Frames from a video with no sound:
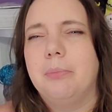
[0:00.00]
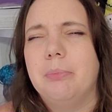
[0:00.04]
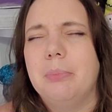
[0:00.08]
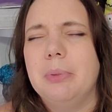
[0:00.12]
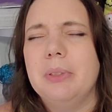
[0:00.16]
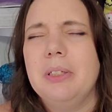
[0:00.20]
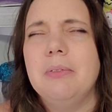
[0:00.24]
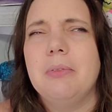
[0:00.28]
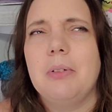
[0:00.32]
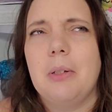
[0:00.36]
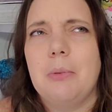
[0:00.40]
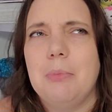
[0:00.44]

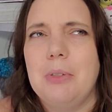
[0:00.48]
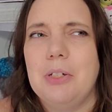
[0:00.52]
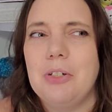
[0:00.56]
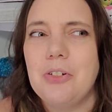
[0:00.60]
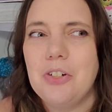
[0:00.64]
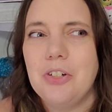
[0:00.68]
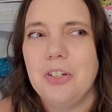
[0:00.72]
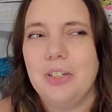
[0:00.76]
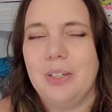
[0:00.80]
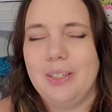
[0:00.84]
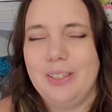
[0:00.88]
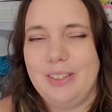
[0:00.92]
believe I
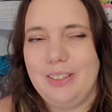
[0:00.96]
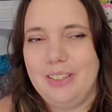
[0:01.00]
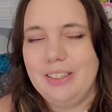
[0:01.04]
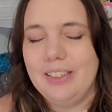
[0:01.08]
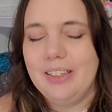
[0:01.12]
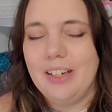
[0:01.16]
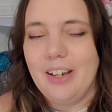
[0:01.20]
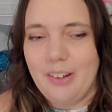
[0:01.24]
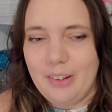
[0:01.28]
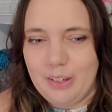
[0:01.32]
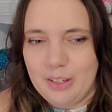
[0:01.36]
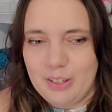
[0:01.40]
mentioned it in the
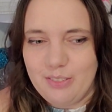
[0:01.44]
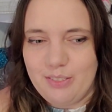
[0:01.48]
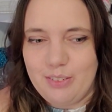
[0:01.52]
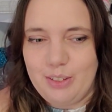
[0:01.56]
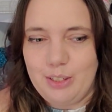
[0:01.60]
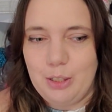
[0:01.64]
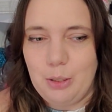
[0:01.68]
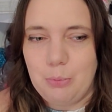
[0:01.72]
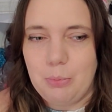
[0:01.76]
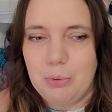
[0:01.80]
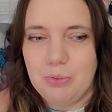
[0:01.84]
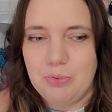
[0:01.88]
other
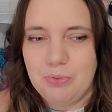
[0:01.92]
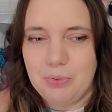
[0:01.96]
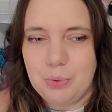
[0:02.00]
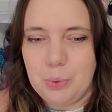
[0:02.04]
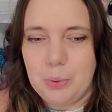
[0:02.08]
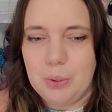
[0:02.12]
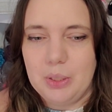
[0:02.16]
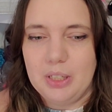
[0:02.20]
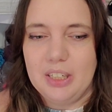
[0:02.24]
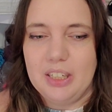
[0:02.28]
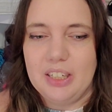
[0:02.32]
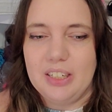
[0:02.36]
video
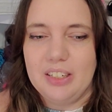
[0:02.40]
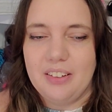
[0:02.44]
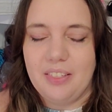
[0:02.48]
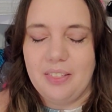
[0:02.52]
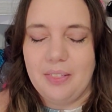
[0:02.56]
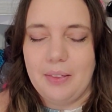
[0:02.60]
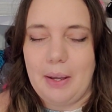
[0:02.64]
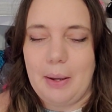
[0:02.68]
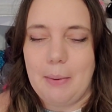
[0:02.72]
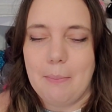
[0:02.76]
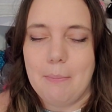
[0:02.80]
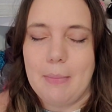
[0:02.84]
before
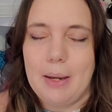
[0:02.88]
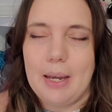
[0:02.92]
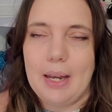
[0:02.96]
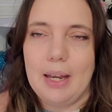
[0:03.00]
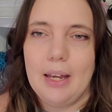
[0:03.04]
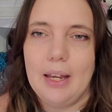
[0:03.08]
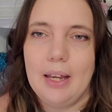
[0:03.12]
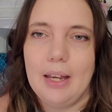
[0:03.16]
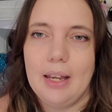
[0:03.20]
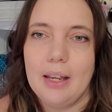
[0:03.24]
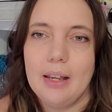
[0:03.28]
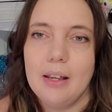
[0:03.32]
that
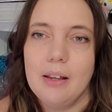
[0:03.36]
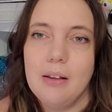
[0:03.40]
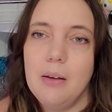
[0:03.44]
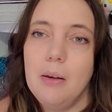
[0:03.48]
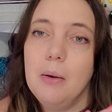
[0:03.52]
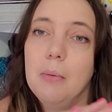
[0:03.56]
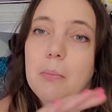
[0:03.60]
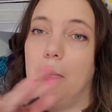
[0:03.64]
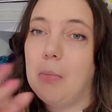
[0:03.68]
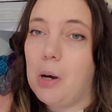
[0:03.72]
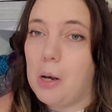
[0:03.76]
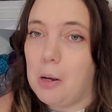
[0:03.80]
my
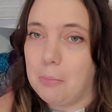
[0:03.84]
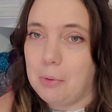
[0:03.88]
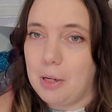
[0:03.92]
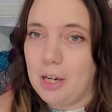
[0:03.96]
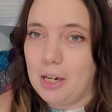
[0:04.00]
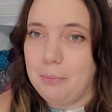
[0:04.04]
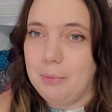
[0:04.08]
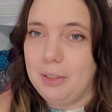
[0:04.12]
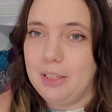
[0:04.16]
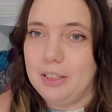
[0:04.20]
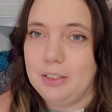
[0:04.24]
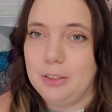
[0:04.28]
mom
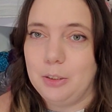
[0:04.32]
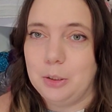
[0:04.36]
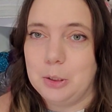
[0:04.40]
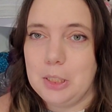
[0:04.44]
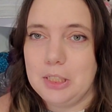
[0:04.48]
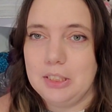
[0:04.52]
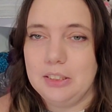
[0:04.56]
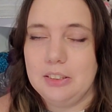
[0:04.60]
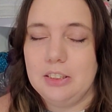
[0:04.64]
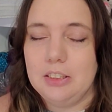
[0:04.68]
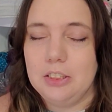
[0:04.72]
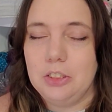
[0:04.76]
got me into
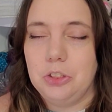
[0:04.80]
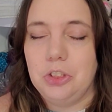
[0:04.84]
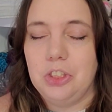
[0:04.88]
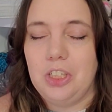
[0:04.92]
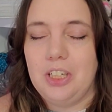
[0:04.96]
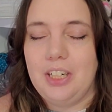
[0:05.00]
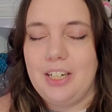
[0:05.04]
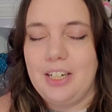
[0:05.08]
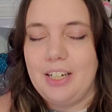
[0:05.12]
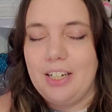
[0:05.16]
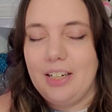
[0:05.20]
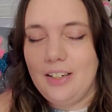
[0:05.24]

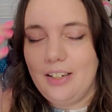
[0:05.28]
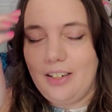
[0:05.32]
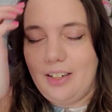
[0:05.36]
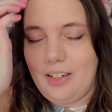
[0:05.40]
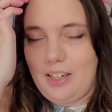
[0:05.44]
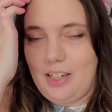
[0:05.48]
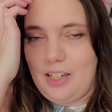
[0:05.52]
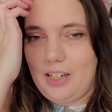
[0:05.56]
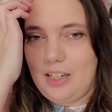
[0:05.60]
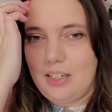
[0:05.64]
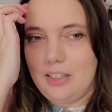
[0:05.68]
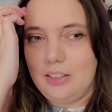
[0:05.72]
cross-stitching,
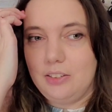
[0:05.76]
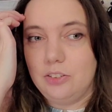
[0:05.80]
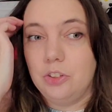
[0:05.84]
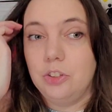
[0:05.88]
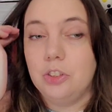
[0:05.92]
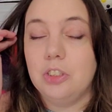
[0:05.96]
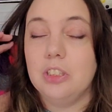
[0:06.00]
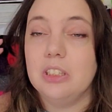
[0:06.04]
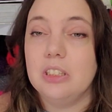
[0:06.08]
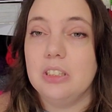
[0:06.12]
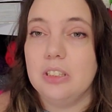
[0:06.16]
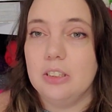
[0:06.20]
and
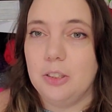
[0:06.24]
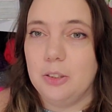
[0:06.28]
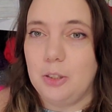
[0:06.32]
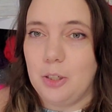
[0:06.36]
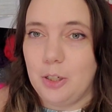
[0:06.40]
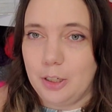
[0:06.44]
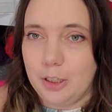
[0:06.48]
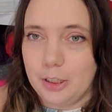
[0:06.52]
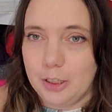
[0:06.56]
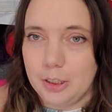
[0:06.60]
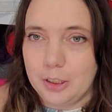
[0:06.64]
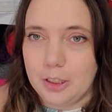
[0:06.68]
she's no
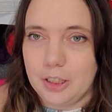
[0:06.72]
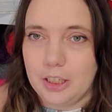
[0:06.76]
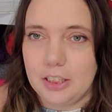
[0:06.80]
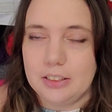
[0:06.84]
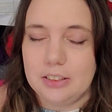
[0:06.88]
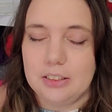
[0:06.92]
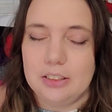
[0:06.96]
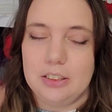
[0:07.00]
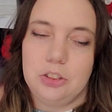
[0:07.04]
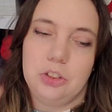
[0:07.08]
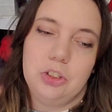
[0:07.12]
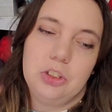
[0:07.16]
longer
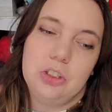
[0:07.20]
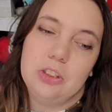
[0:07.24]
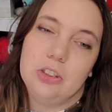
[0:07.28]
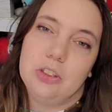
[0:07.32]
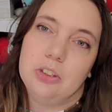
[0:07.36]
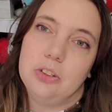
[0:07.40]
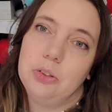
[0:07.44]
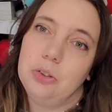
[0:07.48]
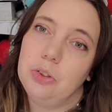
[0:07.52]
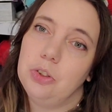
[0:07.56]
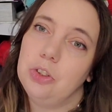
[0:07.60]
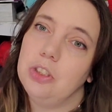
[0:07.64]
cross-stitching,
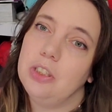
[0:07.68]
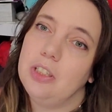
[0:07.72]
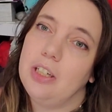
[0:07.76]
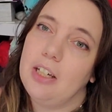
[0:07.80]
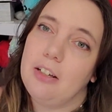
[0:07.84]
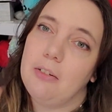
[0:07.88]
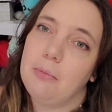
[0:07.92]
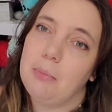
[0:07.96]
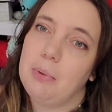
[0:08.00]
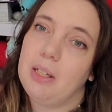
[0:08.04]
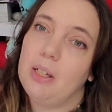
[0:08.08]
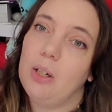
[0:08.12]
so she
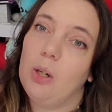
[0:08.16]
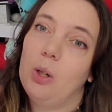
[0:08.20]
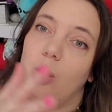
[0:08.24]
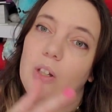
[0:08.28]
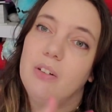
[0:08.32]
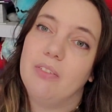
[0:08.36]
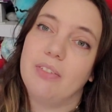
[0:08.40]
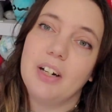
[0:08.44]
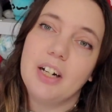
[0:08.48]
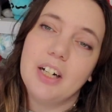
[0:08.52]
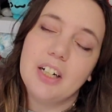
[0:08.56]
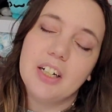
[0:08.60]
gave me all
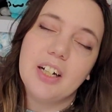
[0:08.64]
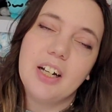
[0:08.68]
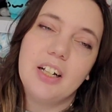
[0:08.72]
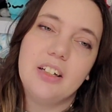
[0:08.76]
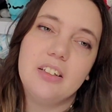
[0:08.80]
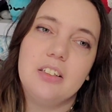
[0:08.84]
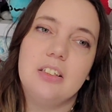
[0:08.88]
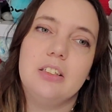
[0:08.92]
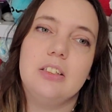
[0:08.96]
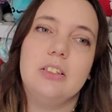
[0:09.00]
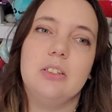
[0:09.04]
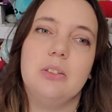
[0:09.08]
of her
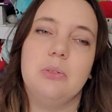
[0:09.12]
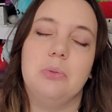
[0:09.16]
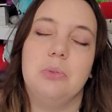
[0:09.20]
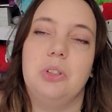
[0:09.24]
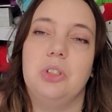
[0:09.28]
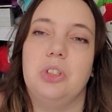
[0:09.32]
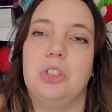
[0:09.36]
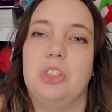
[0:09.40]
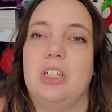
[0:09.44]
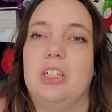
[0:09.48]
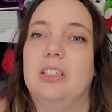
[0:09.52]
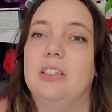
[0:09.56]
colors, which
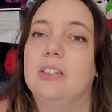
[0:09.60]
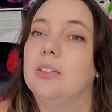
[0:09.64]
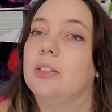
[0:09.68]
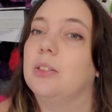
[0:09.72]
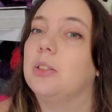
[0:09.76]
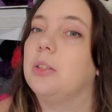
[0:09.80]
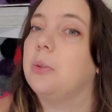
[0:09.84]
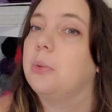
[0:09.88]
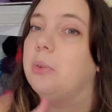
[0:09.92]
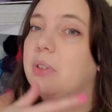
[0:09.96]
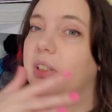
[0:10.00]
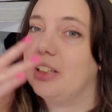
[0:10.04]
she had
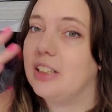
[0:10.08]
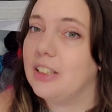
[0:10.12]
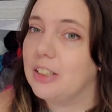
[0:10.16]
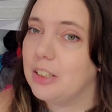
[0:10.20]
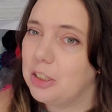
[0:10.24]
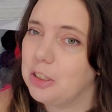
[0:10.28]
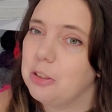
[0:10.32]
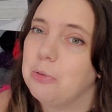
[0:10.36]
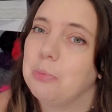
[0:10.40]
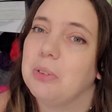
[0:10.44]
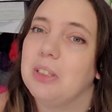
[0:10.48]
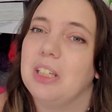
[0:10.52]
slowly
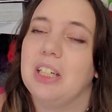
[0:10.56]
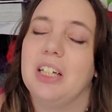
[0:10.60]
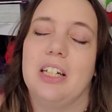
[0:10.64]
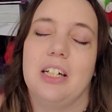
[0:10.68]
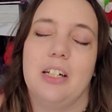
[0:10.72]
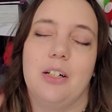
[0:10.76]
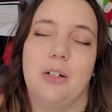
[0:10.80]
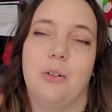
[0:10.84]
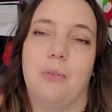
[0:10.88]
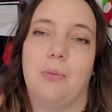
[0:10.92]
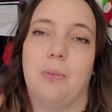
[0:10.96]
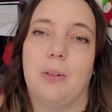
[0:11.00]

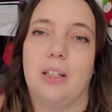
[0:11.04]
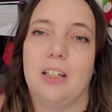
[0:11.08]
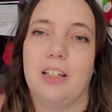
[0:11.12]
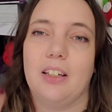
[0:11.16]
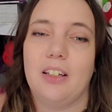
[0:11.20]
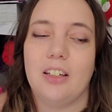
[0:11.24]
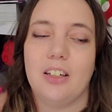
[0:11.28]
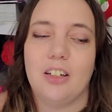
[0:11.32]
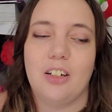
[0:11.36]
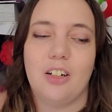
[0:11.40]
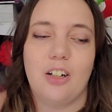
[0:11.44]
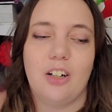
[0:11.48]
accumulated over the
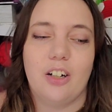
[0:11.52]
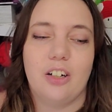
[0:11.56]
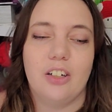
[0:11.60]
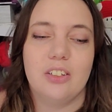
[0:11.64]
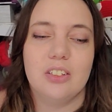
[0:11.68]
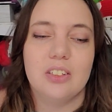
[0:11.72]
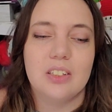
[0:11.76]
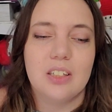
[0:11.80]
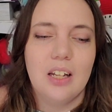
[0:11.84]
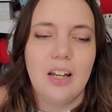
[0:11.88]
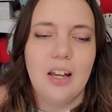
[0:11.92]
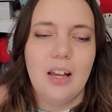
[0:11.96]

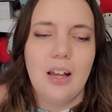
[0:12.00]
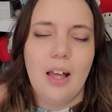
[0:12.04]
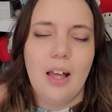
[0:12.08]
years.